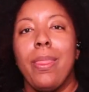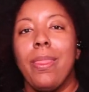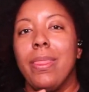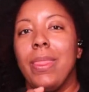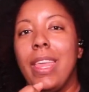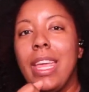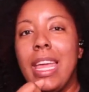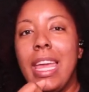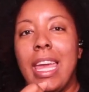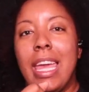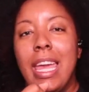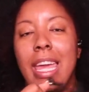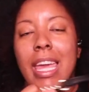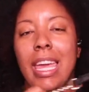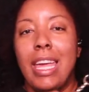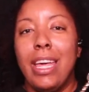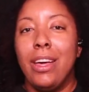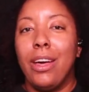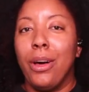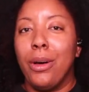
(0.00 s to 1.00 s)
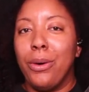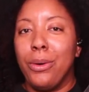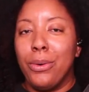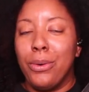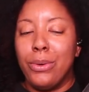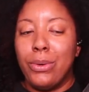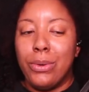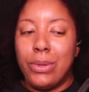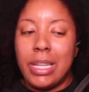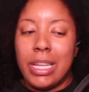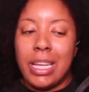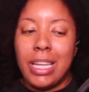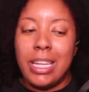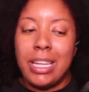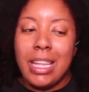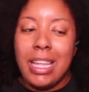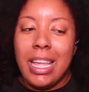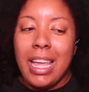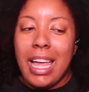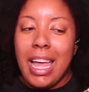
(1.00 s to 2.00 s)
the gold,
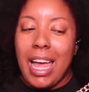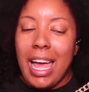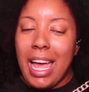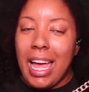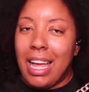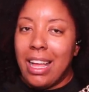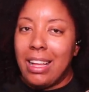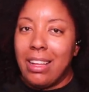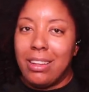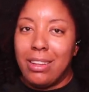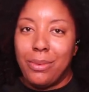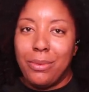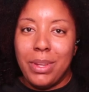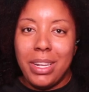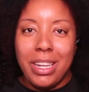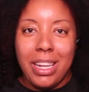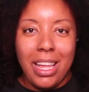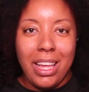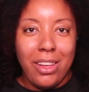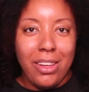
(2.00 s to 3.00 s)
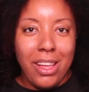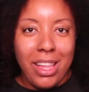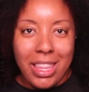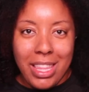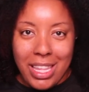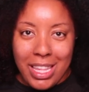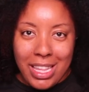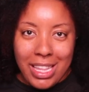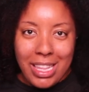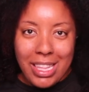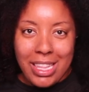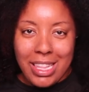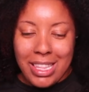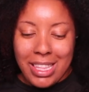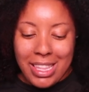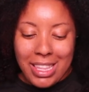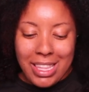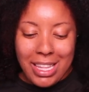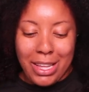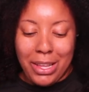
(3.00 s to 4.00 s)
what did I call this?
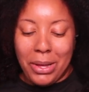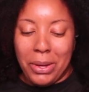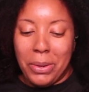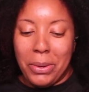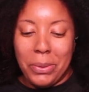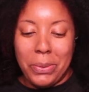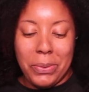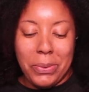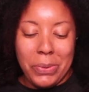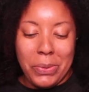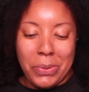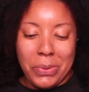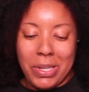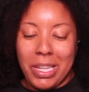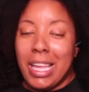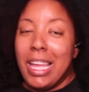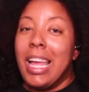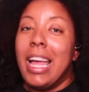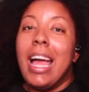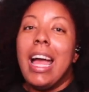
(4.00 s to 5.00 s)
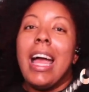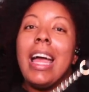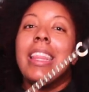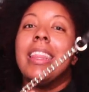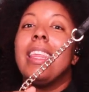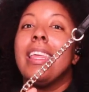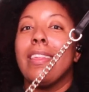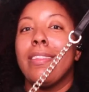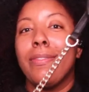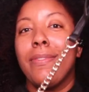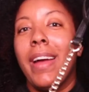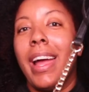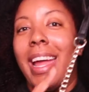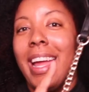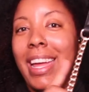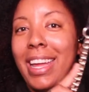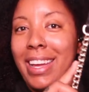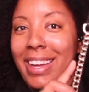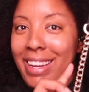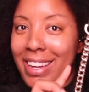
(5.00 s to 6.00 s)
the gold this
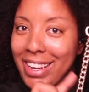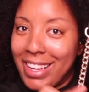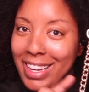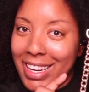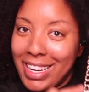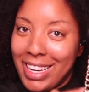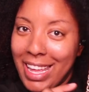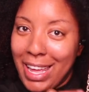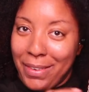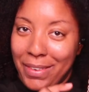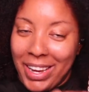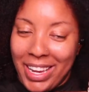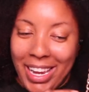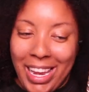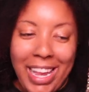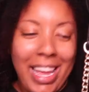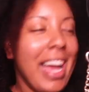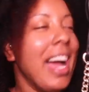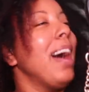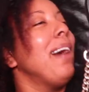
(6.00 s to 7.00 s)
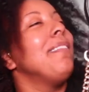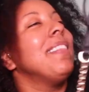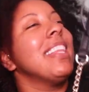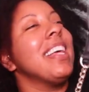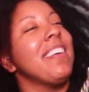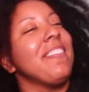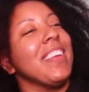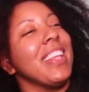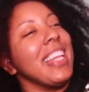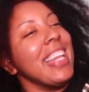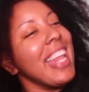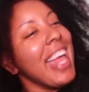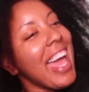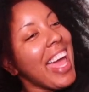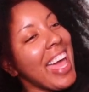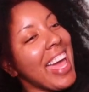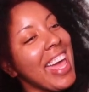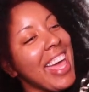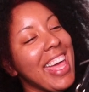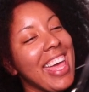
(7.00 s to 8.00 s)
right here that right there i'm loving
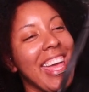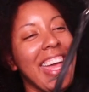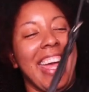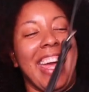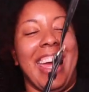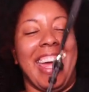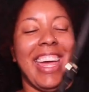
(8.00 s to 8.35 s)
that